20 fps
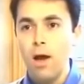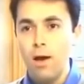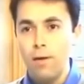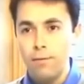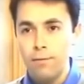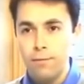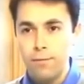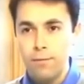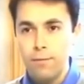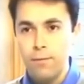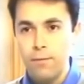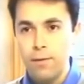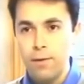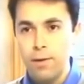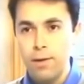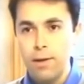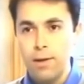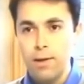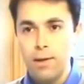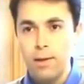of
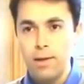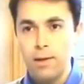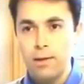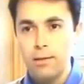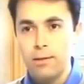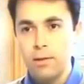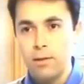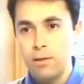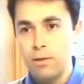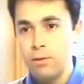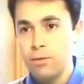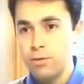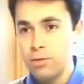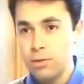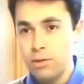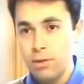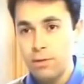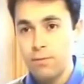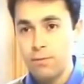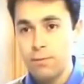the
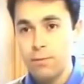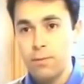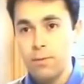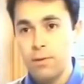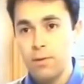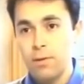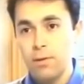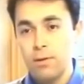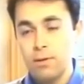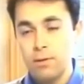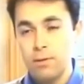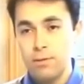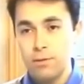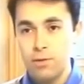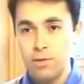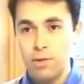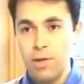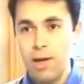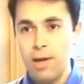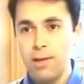notion of
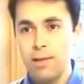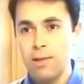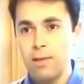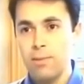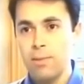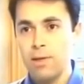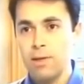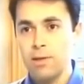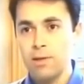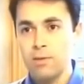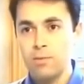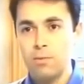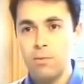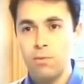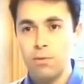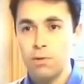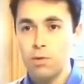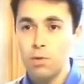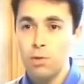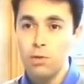Christianity because
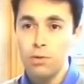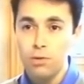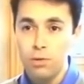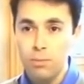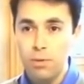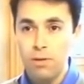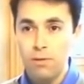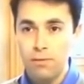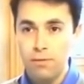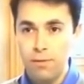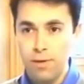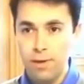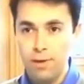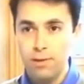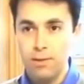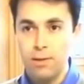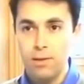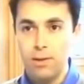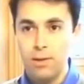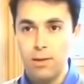we were told to be
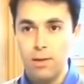afraid?